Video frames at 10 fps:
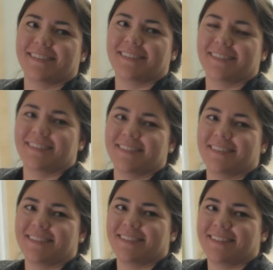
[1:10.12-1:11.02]
in the
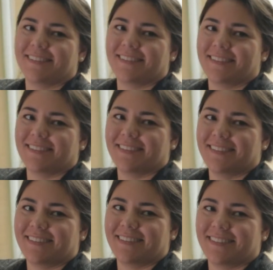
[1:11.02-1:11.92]
process.
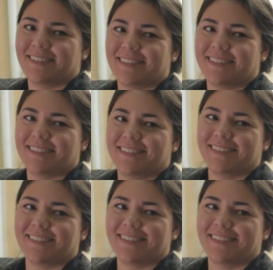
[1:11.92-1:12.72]
We